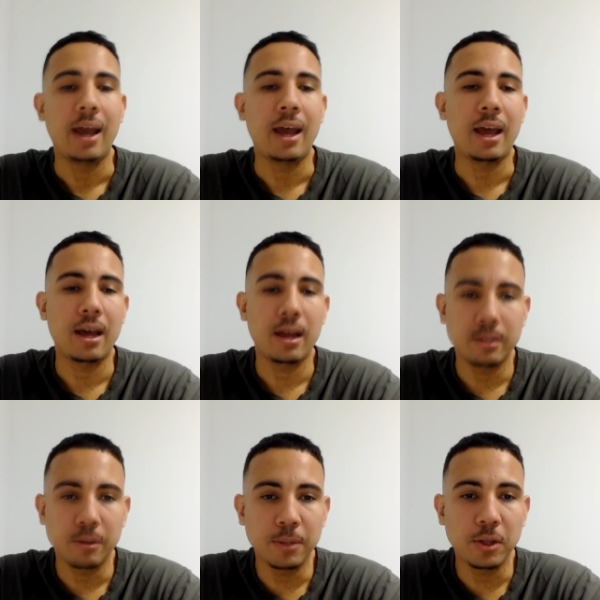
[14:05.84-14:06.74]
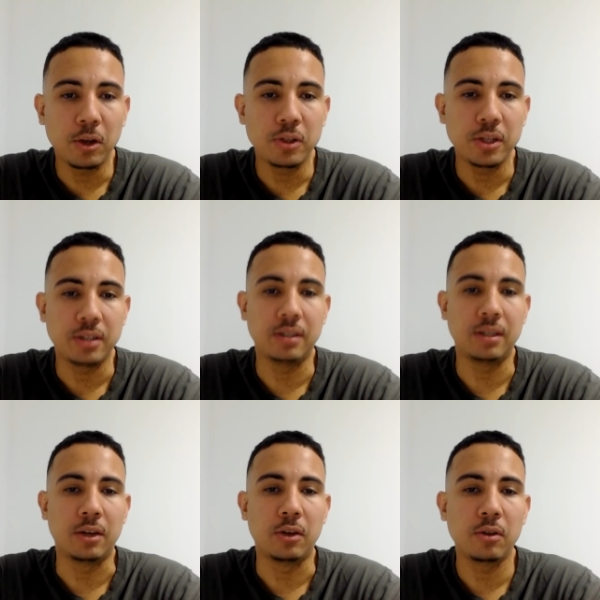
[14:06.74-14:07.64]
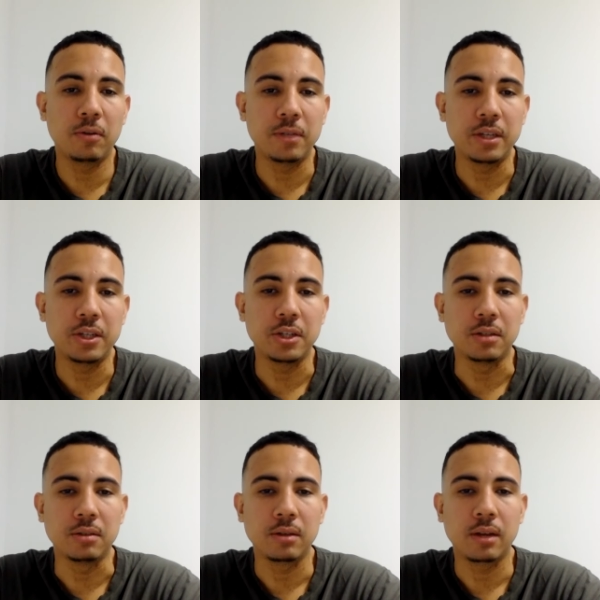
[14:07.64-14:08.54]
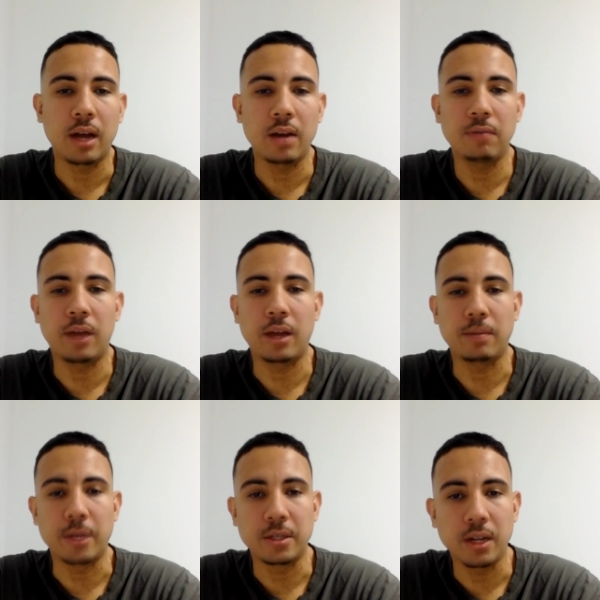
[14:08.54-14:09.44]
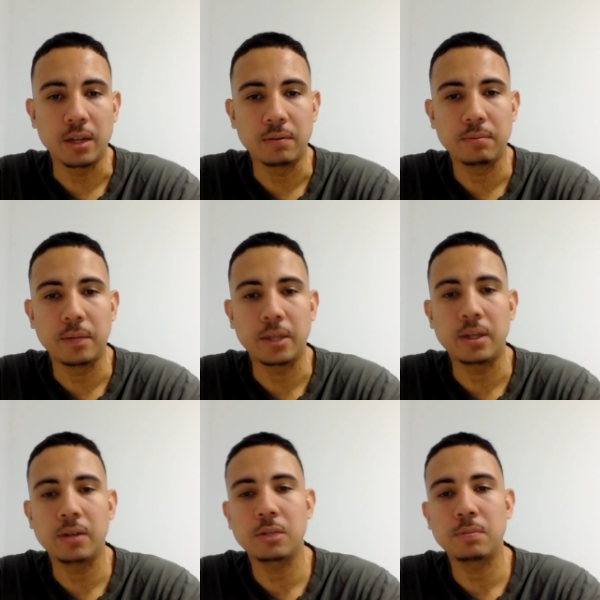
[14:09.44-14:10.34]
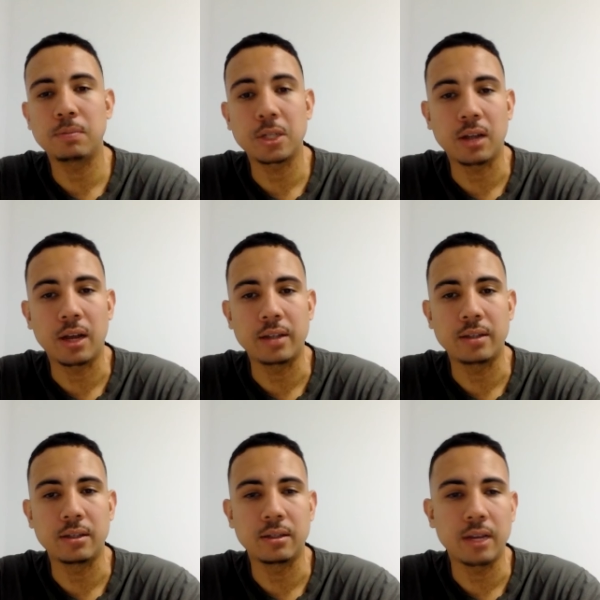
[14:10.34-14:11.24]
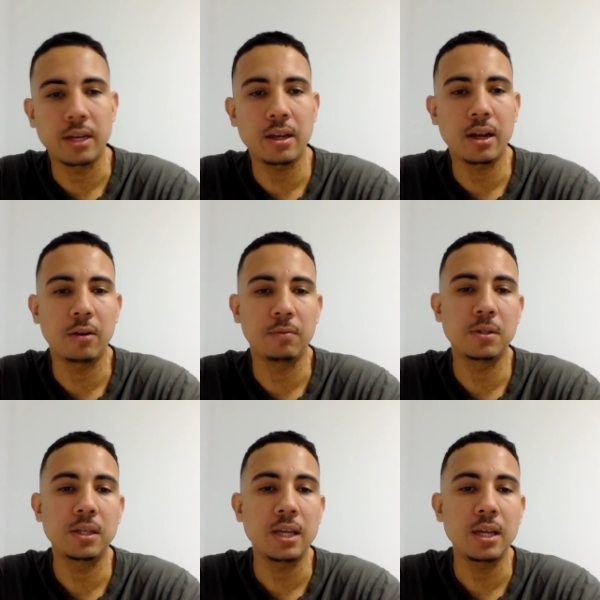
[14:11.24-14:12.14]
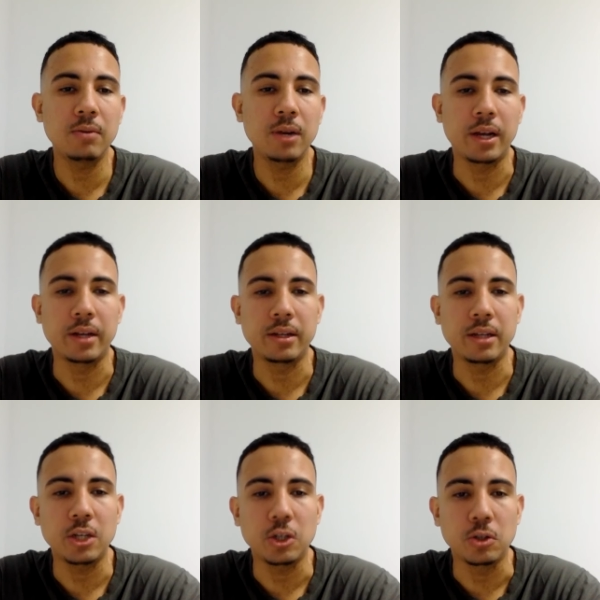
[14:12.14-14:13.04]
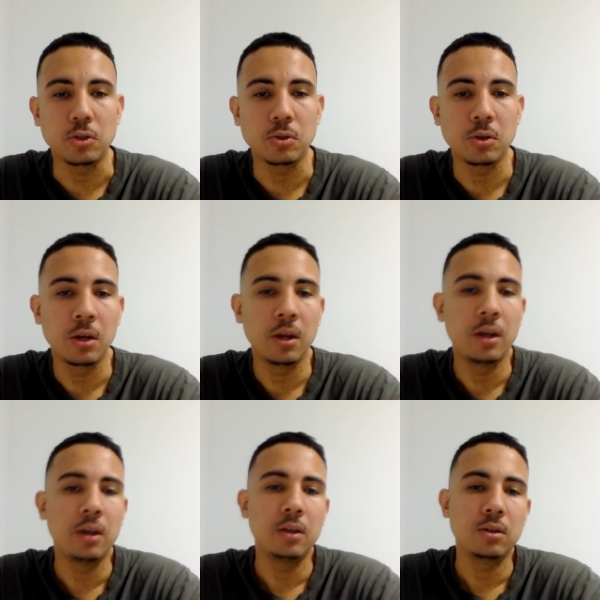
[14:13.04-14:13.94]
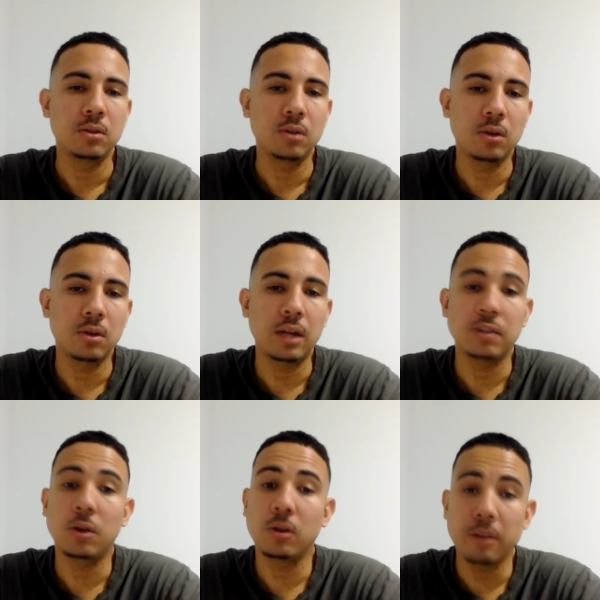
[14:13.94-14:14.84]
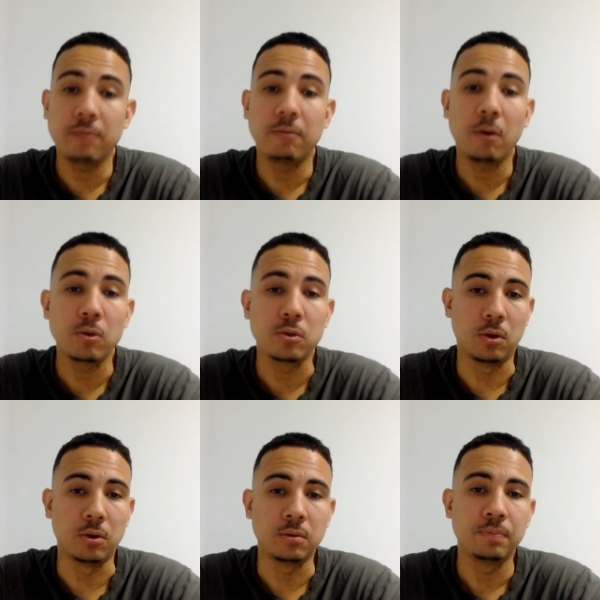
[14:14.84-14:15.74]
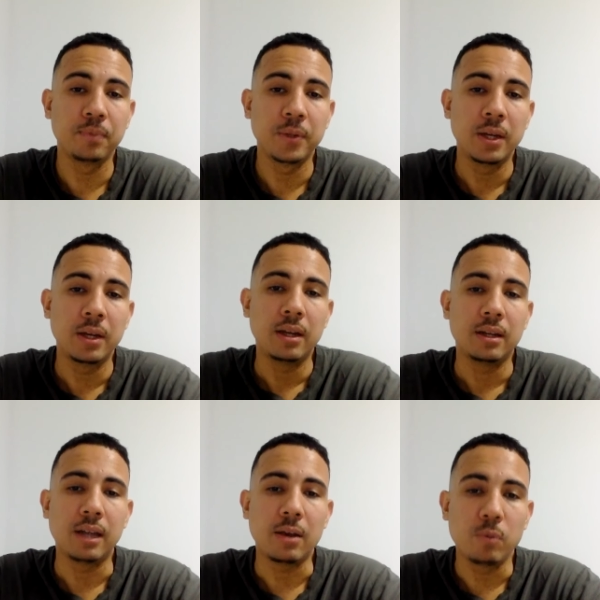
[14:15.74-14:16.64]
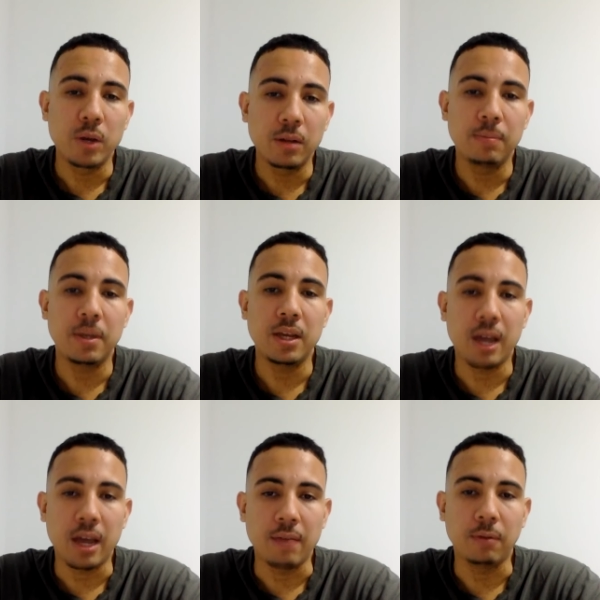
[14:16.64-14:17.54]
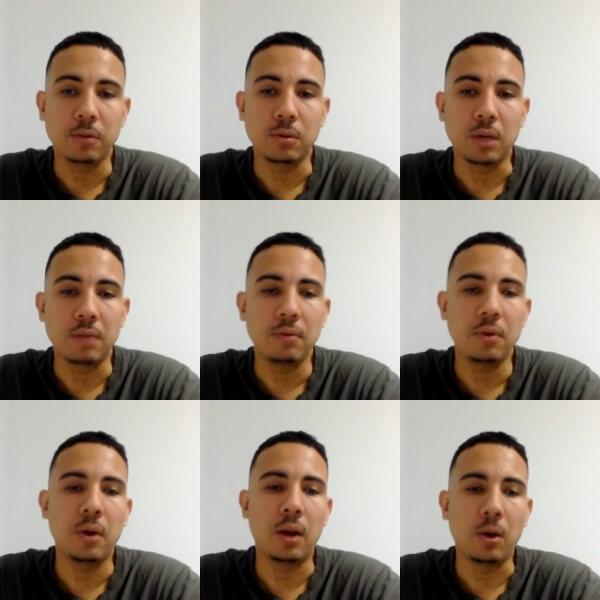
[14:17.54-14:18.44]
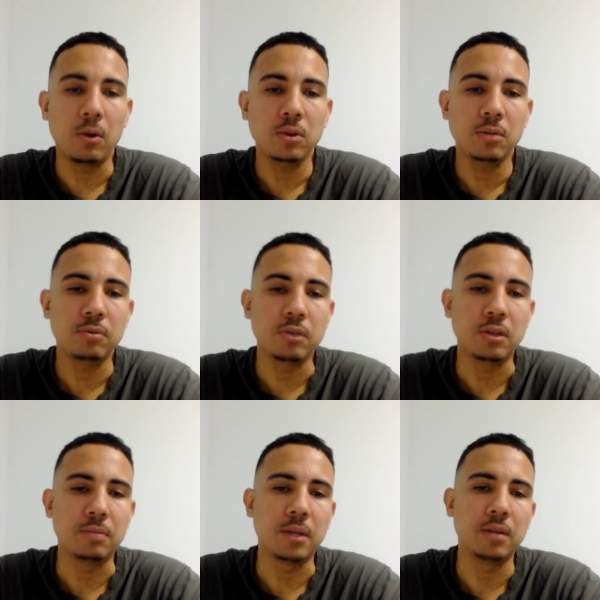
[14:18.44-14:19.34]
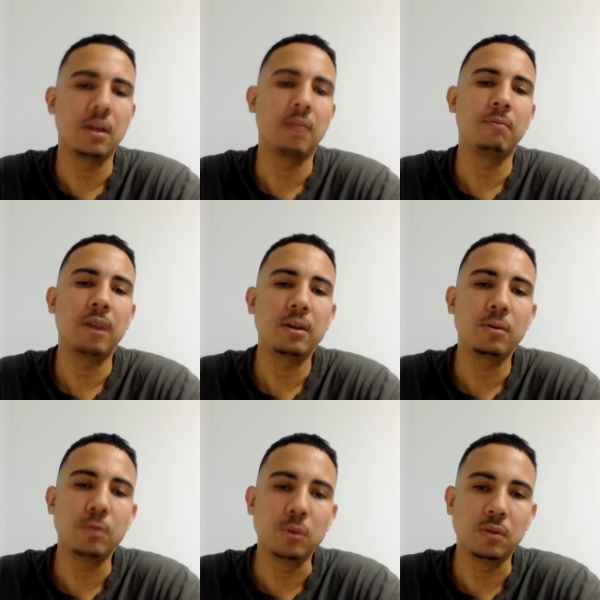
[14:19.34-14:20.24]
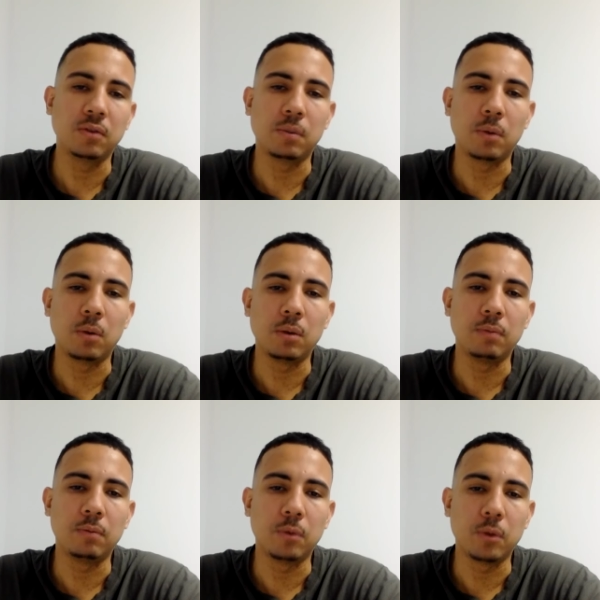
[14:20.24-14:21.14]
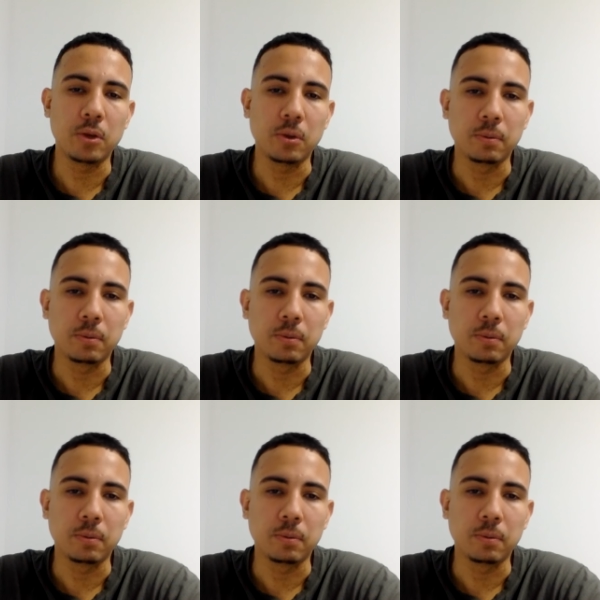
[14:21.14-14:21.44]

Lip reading: A dermatologist is another physician, kind of like myself, but they're specialized in taking care of skin related issues. So that's all they focus on. They will be able to give you a long term treatment and find the root of the problem for you.